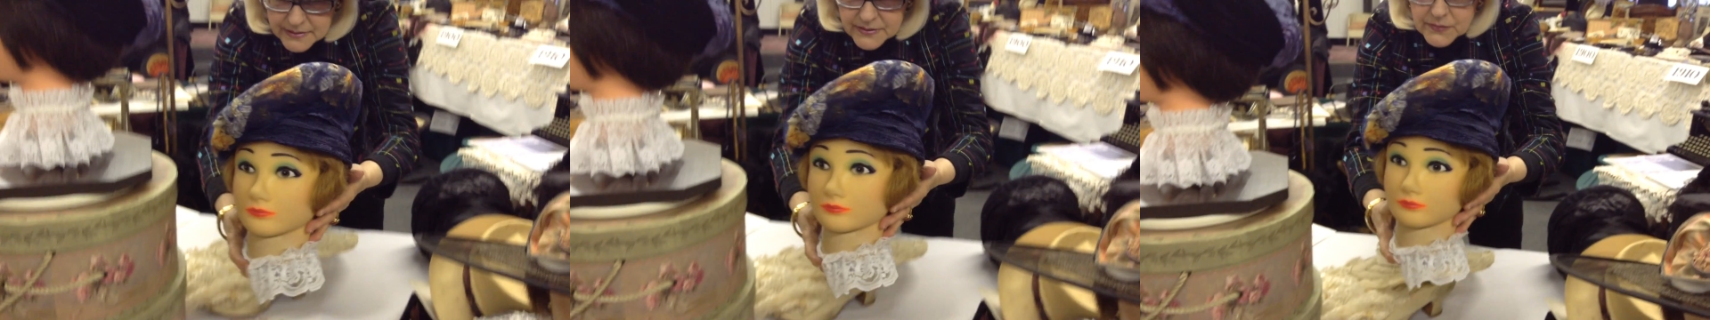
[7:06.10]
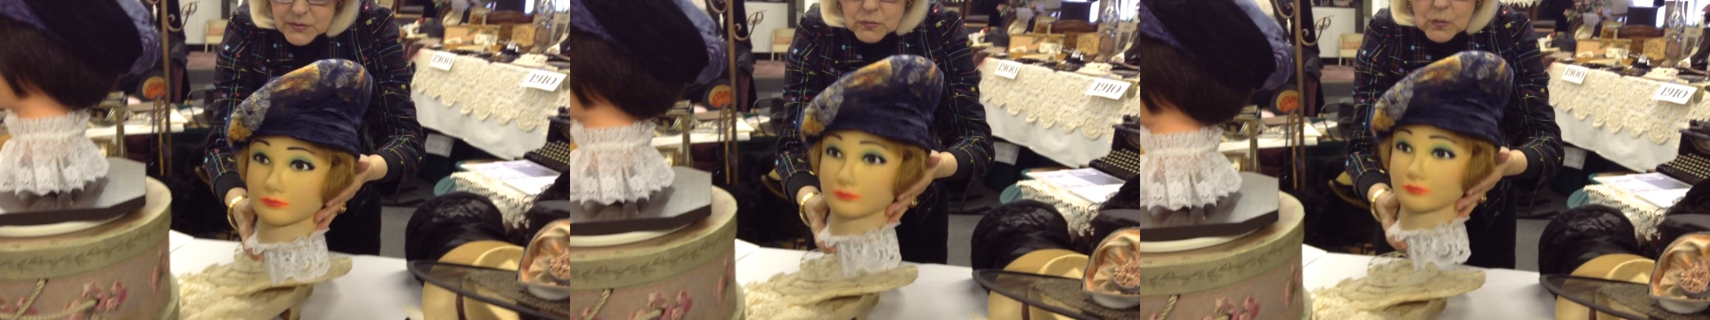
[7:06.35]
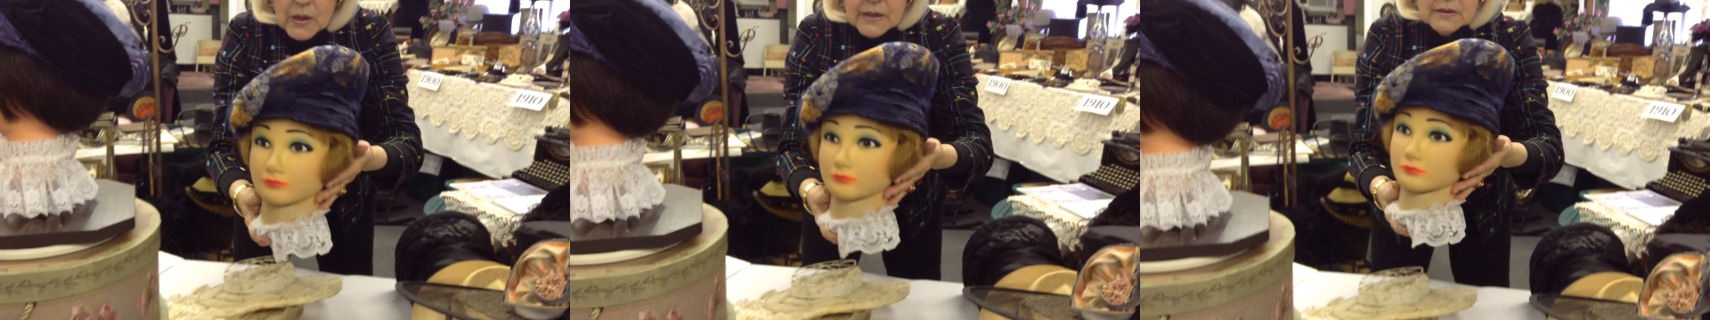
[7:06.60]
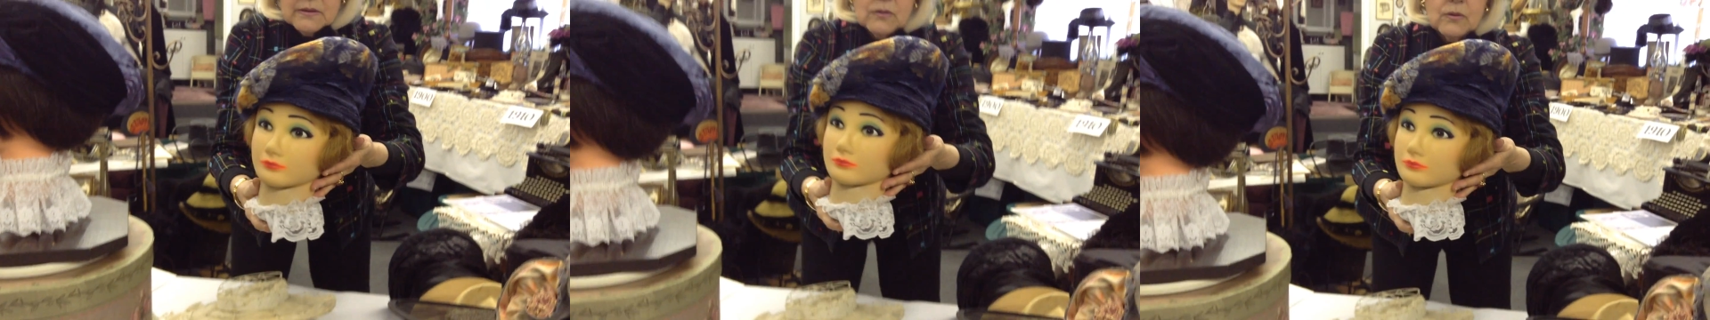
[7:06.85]
because of her
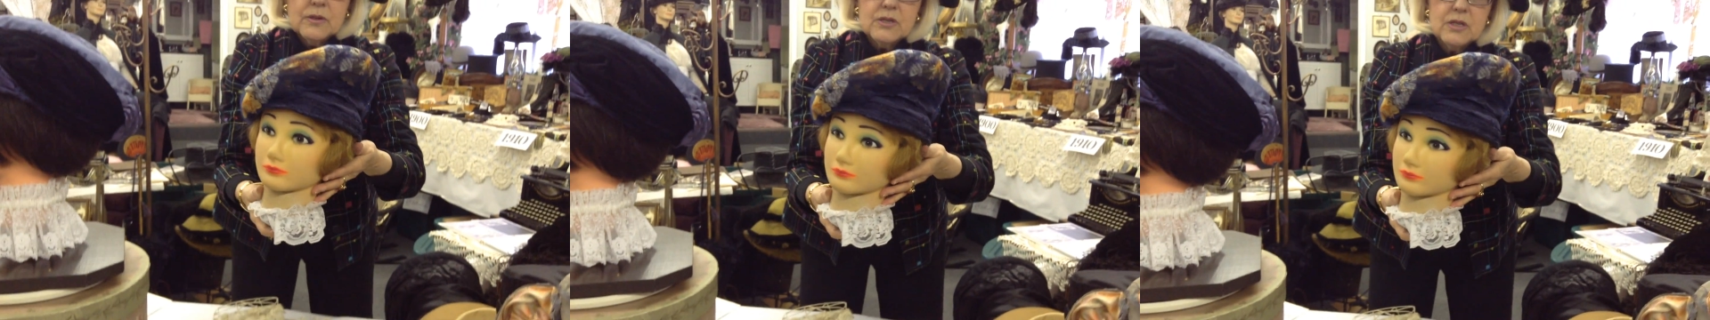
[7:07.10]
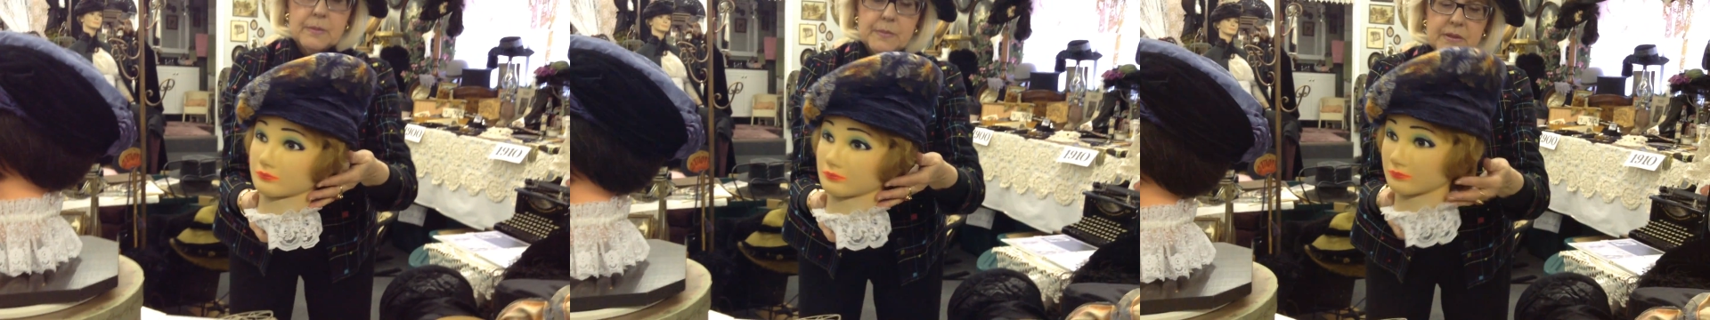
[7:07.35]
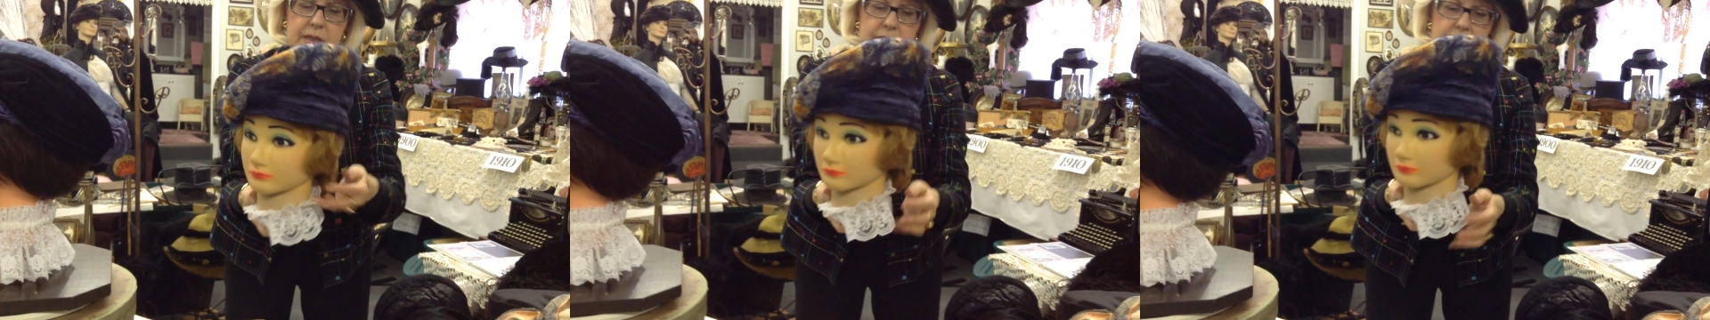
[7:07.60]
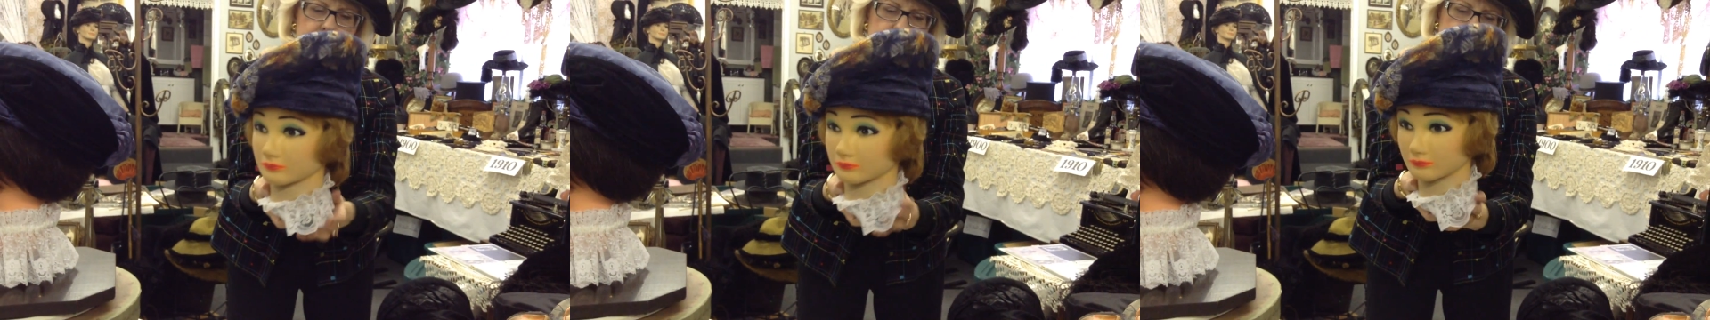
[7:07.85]
wild orange lipstick.
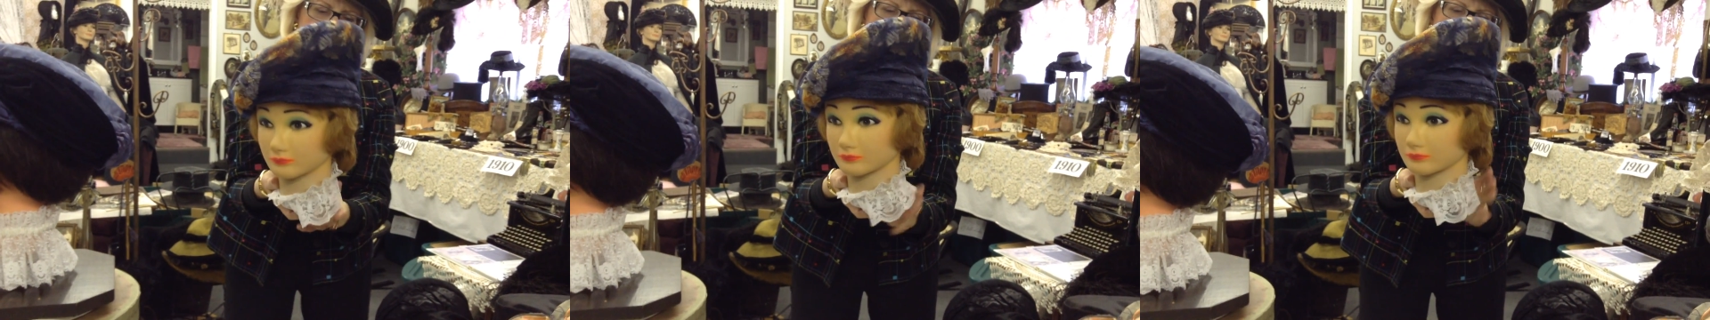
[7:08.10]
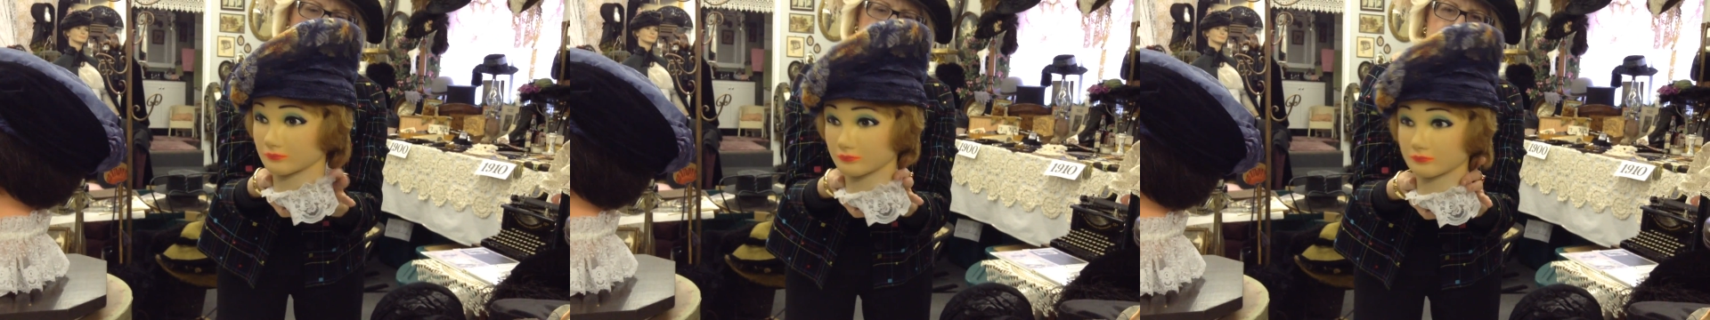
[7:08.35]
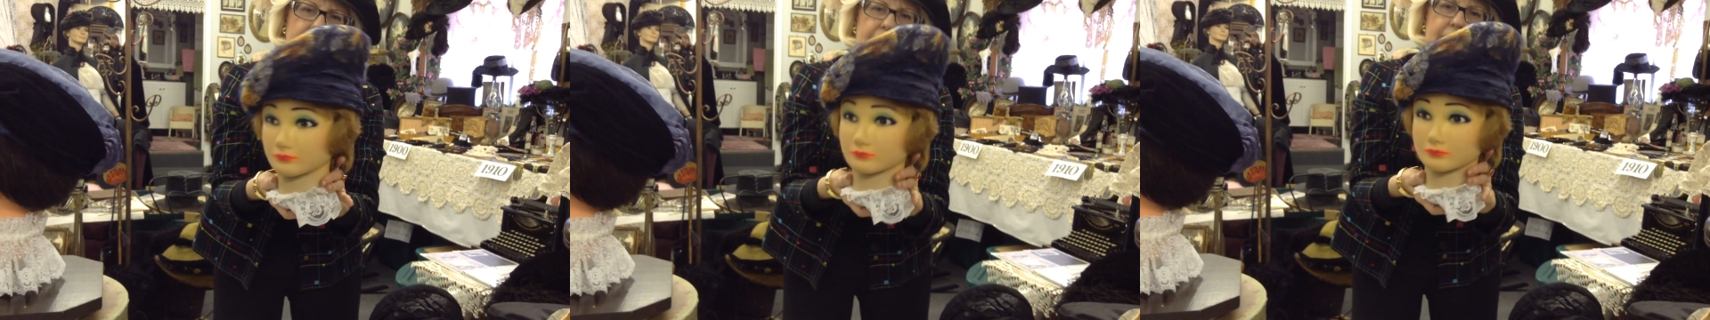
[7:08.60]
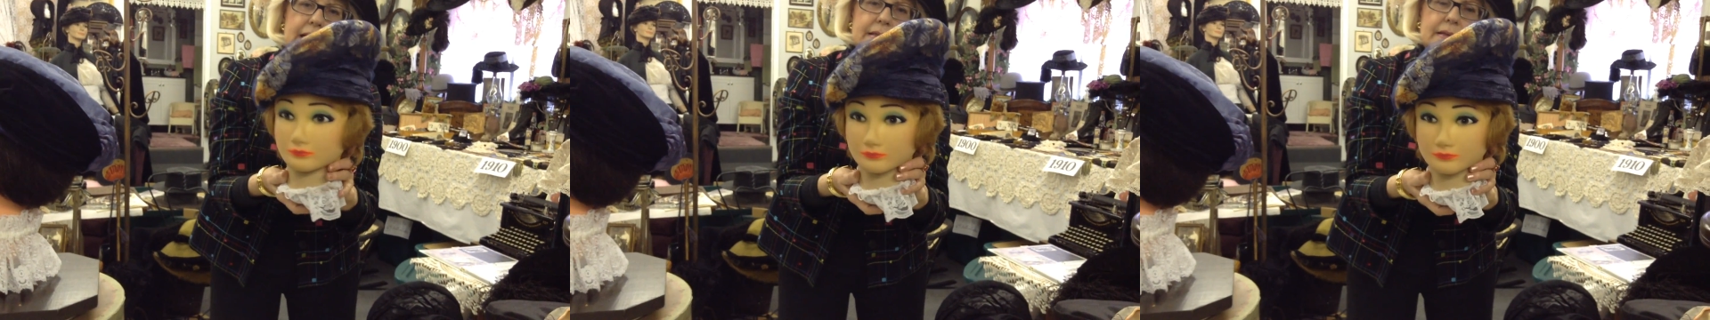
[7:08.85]
A
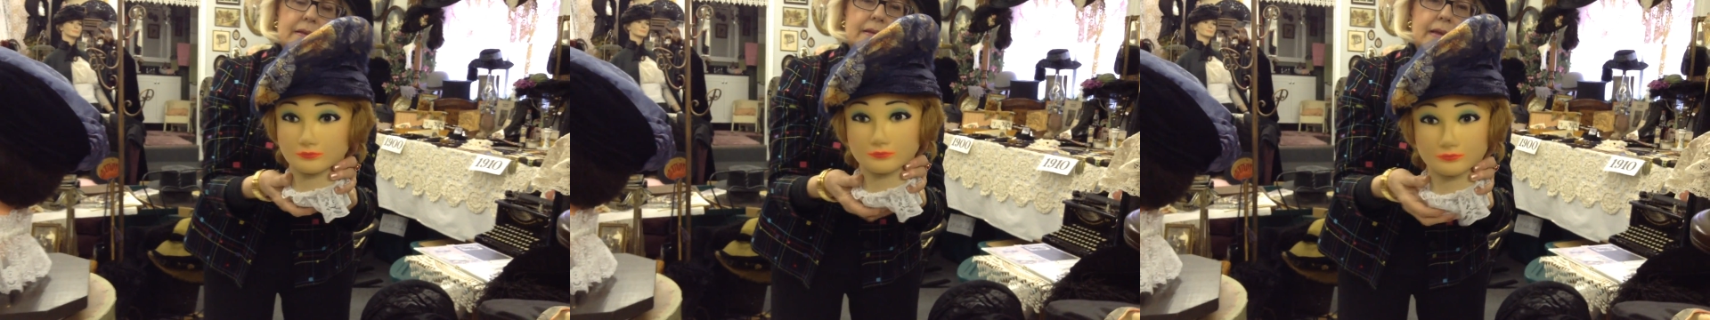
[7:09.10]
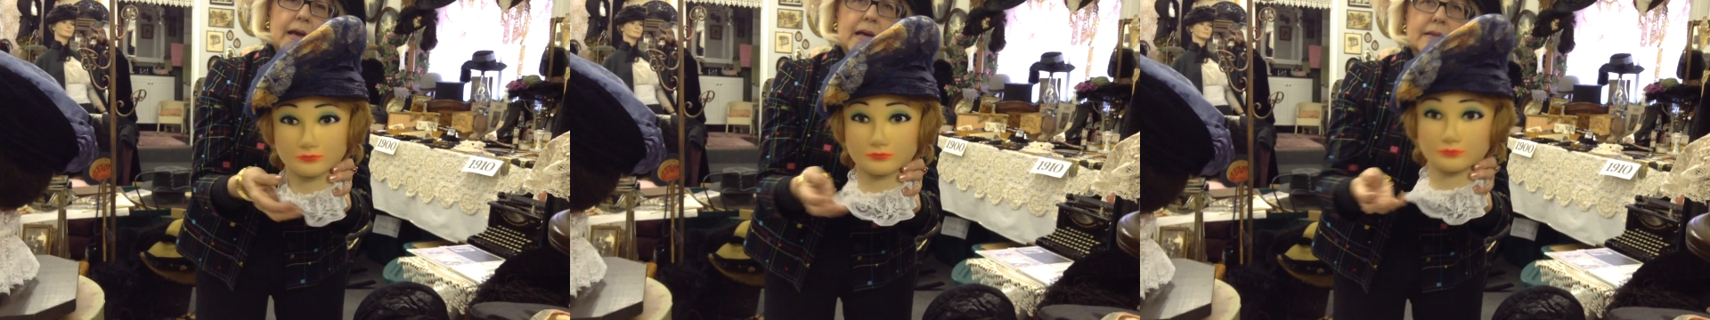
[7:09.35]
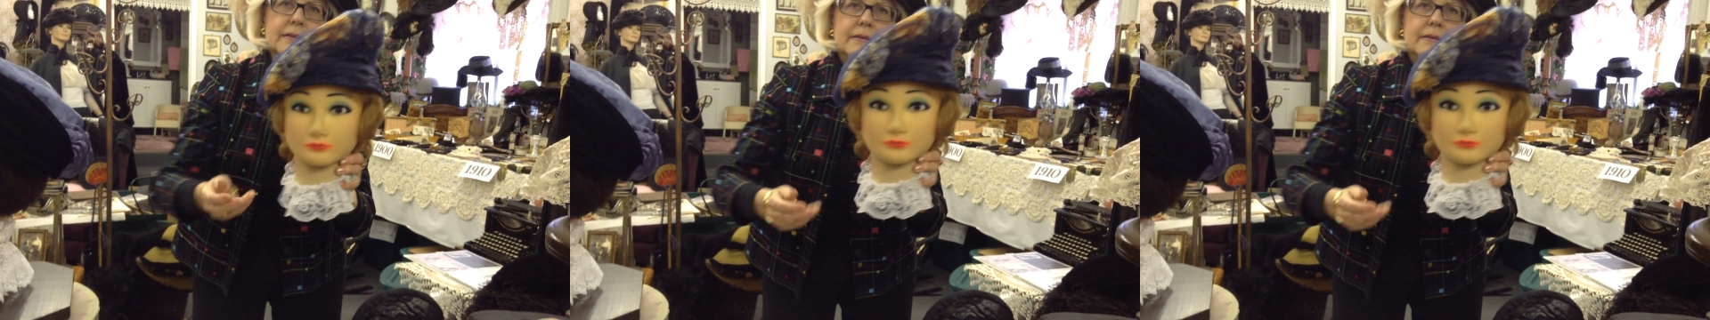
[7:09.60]
hat that